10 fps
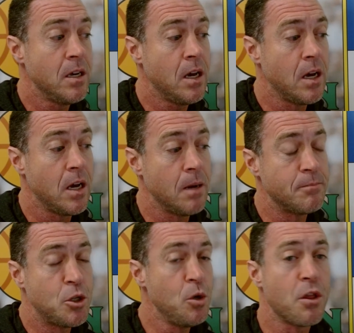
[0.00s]

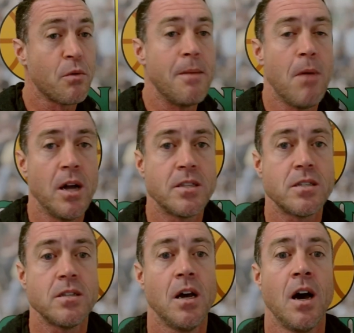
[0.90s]
2 to 3
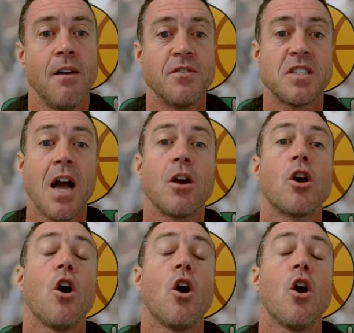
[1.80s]
months of soccer